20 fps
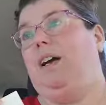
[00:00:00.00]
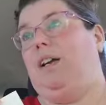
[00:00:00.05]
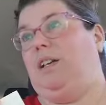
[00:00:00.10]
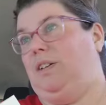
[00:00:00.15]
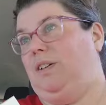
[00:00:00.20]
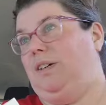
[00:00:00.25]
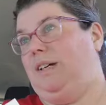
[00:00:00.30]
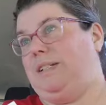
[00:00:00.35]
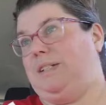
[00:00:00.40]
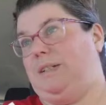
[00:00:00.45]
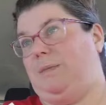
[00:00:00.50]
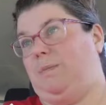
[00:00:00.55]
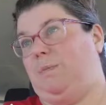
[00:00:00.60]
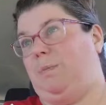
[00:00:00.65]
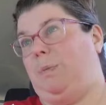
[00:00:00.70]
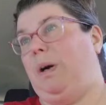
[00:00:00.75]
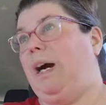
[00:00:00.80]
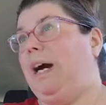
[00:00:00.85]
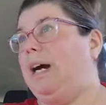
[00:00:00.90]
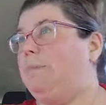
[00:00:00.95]
You guys are
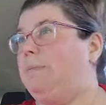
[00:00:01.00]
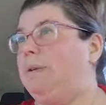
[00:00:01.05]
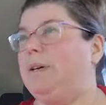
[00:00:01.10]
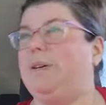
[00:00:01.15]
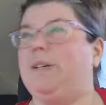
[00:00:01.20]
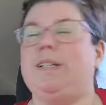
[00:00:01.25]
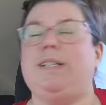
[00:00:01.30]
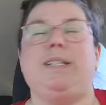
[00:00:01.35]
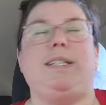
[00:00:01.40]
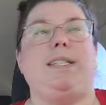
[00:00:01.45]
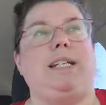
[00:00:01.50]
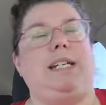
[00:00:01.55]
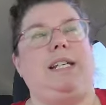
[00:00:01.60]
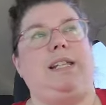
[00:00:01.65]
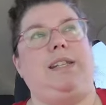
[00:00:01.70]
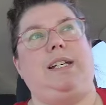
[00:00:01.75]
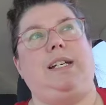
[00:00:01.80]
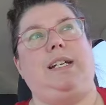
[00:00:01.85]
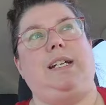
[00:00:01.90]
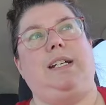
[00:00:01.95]
probably going to see
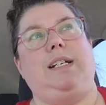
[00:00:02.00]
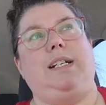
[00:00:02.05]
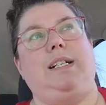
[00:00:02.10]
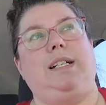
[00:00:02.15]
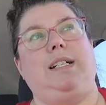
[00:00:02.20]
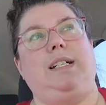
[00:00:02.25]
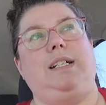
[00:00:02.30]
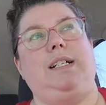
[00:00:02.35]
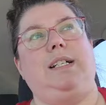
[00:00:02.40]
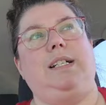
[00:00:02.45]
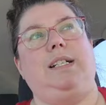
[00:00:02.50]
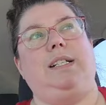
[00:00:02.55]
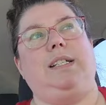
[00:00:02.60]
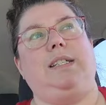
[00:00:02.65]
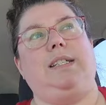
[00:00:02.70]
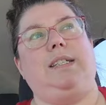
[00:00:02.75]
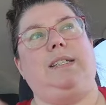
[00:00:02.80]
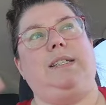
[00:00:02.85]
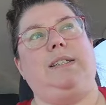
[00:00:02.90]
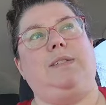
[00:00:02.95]

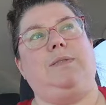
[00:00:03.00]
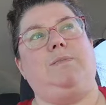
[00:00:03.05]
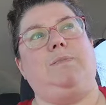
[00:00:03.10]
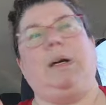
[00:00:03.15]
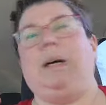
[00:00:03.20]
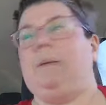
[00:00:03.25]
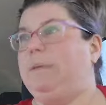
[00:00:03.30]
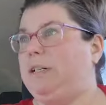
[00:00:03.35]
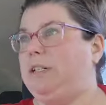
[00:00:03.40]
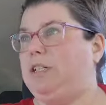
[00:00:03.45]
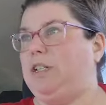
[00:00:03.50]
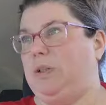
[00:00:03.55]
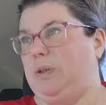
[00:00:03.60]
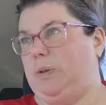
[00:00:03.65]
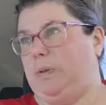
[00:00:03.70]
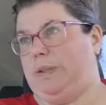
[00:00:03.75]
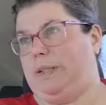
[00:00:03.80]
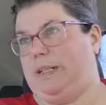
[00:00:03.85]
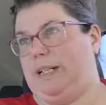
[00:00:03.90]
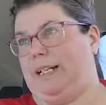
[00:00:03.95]
this probably
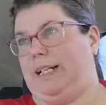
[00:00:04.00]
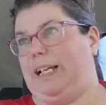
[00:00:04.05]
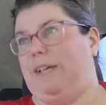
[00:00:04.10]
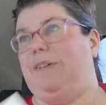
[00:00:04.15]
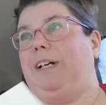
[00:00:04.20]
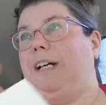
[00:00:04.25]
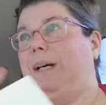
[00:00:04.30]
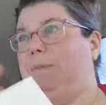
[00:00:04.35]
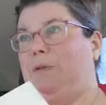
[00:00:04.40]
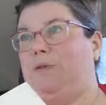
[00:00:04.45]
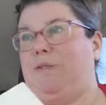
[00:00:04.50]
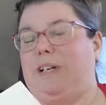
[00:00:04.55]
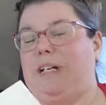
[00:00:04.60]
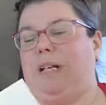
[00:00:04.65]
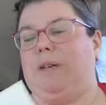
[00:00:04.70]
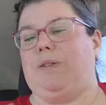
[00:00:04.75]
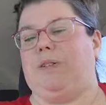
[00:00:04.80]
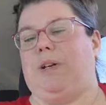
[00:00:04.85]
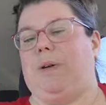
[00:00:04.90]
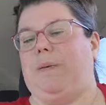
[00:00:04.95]
Tuesday because I have a couple
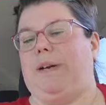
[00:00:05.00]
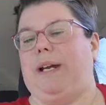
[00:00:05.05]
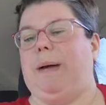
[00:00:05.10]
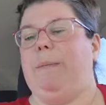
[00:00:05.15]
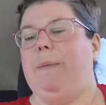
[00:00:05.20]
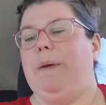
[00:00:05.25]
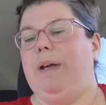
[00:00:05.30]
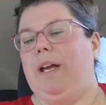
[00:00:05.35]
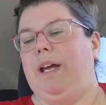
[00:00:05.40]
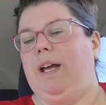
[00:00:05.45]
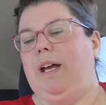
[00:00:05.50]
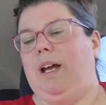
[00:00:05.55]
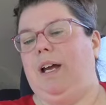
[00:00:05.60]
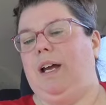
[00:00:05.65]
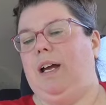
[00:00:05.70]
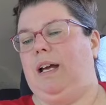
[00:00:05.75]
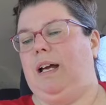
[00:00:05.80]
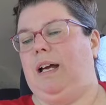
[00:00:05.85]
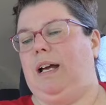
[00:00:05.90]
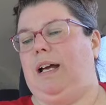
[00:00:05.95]
videos going up
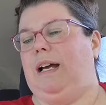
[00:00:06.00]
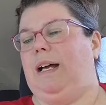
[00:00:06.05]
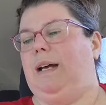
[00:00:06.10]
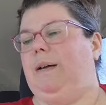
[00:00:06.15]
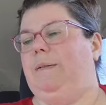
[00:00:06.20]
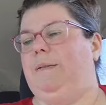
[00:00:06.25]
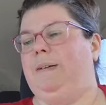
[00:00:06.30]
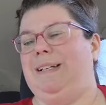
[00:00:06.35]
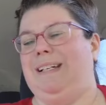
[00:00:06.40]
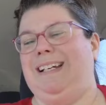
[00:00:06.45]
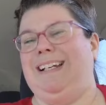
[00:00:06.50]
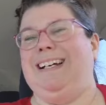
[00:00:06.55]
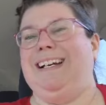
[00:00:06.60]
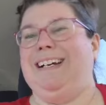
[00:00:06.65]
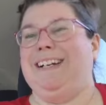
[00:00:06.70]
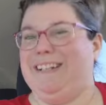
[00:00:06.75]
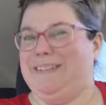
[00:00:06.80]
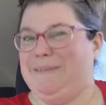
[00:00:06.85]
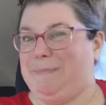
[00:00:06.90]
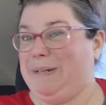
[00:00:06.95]

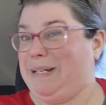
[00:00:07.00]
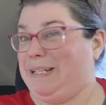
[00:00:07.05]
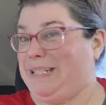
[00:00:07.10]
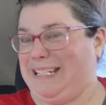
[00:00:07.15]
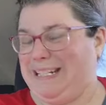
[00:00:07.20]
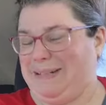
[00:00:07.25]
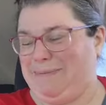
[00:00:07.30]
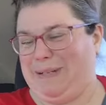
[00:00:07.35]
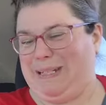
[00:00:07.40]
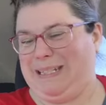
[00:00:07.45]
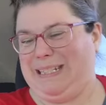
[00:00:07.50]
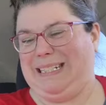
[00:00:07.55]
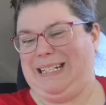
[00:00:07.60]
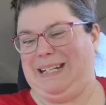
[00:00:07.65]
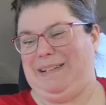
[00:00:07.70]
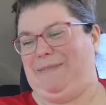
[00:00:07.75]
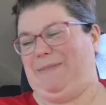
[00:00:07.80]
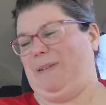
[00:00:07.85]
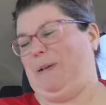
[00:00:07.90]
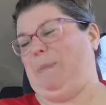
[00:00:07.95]
uh, busy day, busy
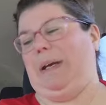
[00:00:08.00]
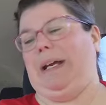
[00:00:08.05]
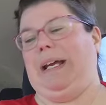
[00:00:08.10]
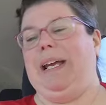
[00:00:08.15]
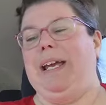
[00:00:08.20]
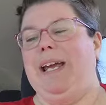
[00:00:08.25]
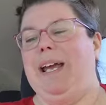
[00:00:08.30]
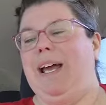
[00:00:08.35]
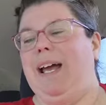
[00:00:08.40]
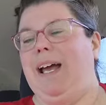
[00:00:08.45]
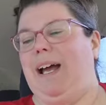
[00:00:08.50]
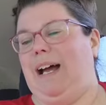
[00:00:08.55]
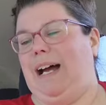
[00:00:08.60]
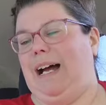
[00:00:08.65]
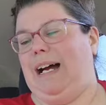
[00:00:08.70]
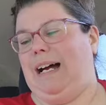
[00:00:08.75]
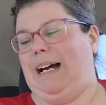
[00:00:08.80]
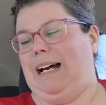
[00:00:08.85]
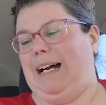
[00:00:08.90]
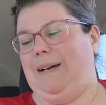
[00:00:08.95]
day filming.
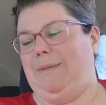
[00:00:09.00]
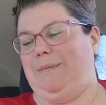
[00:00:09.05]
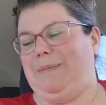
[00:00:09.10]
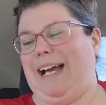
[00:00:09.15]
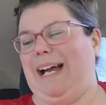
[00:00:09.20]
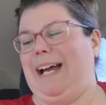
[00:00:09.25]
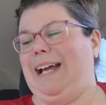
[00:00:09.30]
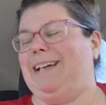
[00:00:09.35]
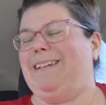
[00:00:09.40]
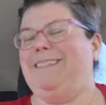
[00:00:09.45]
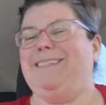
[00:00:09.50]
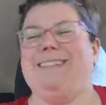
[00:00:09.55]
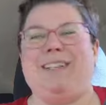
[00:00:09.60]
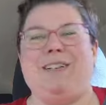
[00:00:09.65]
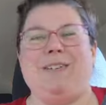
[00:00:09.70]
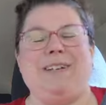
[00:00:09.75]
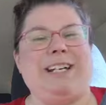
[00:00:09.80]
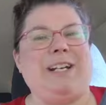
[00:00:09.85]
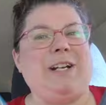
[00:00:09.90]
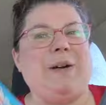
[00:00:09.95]
Um, yeah, and
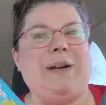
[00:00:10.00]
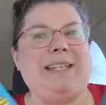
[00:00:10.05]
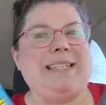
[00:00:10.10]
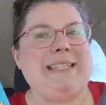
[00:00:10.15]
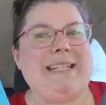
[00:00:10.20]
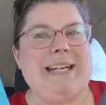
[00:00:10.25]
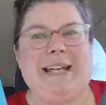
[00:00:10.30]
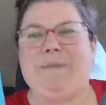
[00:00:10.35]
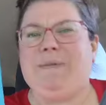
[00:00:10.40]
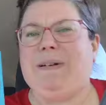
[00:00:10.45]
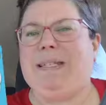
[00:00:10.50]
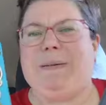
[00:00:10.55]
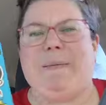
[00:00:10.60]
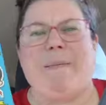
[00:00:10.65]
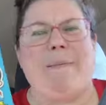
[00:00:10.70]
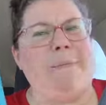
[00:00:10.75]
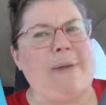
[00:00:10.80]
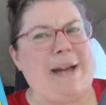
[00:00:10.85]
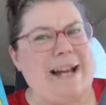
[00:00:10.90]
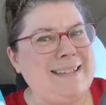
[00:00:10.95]
you, you, know, it's it was the
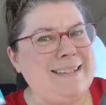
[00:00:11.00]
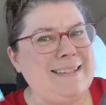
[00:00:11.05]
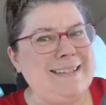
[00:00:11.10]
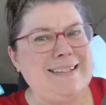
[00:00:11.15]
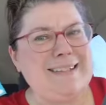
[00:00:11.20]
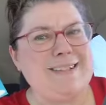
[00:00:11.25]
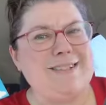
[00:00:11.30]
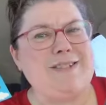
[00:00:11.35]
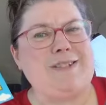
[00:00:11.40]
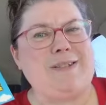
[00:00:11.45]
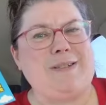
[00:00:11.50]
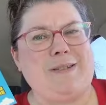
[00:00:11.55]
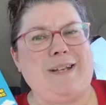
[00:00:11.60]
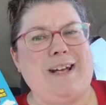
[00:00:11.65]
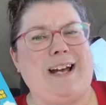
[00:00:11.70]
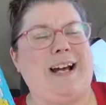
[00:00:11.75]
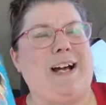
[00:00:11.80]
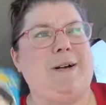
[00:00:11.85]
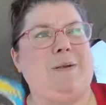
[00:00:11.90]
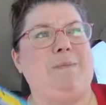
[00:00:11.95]
best
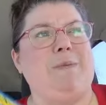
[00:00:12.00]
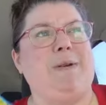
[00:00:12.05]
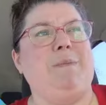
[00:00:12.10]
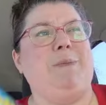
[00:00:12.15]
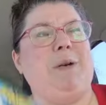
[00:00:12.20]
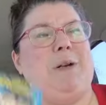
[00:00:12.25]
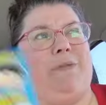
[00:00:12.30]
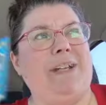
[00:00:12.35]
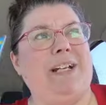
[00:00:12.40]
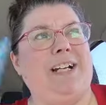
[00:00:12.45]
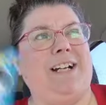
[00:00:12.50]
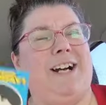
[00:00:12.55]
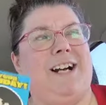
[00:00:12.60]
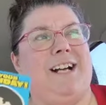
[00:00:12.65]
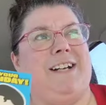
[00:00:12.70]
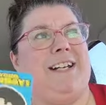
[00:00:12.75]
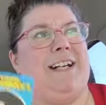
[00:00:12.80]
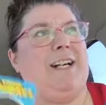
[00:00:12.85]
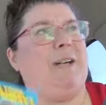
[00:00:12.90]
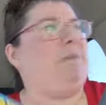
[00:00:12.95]
um, birthday
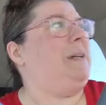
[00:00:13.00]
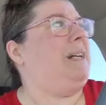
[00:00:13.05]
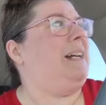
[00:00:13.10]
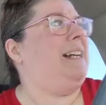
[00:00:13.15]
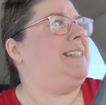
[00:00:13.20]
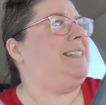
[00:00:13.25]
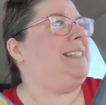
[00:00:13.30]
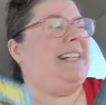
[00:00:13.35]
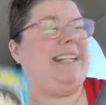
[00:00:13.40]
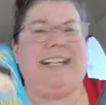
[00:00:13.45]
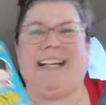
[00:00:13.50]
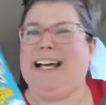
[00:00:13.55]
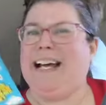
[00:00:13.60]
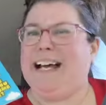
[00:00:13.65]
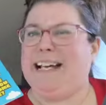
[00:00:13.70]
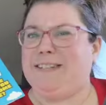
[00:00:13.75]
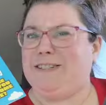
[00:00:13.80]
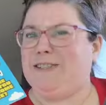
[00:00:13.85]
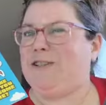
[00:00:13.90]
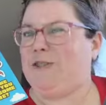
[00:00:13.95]
card there because it
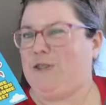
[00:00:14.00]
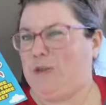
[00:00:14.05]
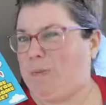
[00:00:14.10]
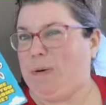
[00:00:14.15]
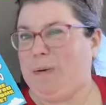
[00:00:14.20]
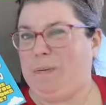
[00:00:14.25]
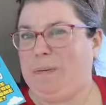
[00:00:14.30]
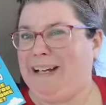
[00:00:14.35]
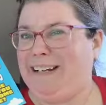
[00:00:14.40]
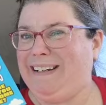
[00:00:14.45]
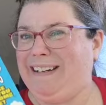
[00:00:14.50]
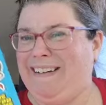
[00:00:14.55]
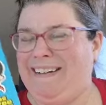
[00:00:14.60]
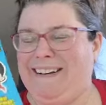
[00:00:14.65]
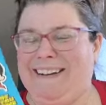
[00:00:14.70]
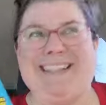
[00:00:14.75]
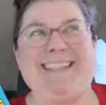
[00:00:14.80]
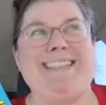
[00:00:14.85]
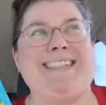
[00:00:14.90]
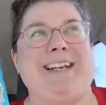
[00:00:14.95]
has Superman
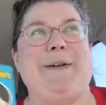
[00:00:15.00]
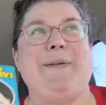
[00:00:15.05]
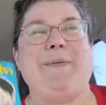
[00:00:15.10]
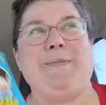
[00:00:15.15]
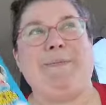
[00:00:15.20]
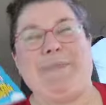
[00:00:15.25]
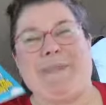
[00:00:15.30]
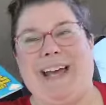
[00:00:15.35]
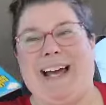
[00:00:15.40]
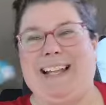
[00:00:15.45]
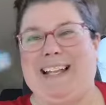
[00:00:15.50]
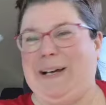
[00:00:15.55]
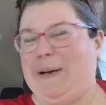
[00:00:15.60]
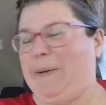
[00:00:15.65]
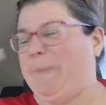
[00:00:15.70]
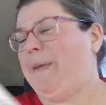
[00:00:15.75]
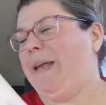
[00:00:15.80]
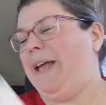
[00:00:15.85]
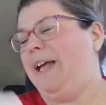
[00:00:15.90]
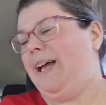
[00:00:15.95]
on it. So mm,
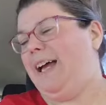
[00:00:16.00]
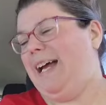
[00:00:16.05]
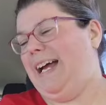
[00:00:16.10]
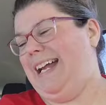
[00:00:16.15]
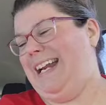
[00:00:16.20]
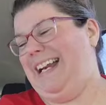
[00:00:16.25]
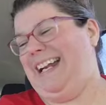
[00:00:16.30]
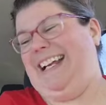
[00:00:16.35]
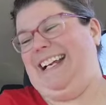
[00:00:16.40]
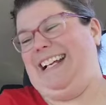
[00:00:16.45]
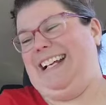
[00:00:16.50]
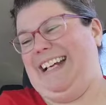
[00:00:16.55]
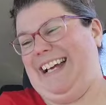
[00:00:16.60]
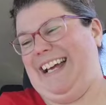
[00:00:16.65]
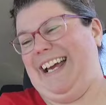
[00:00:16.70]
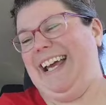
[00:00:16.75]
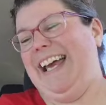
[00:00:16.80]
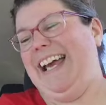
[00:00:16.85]
hello,